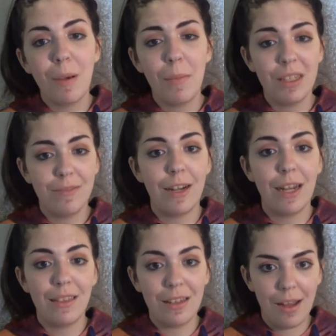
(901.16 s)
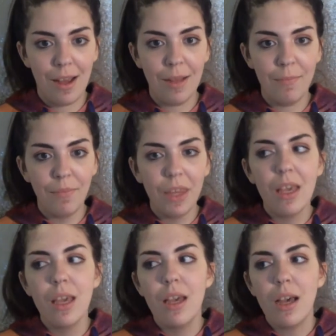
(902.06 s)
my best friend at the
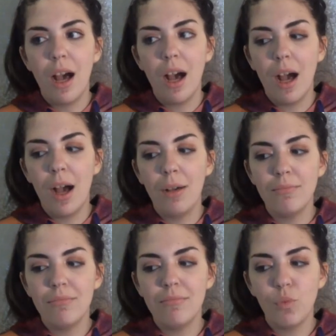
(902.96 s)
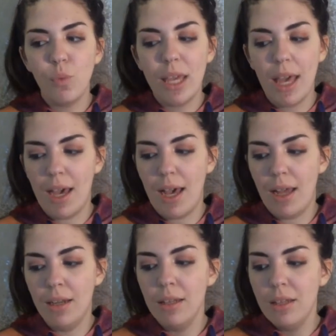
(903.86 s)
time. We
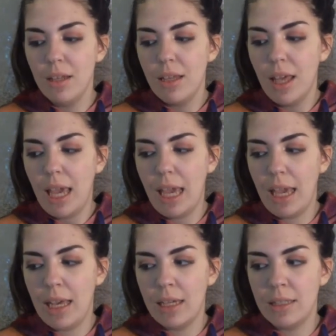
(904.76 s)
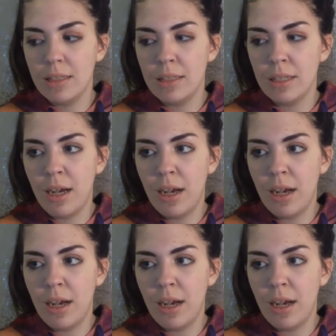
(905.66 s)
had, and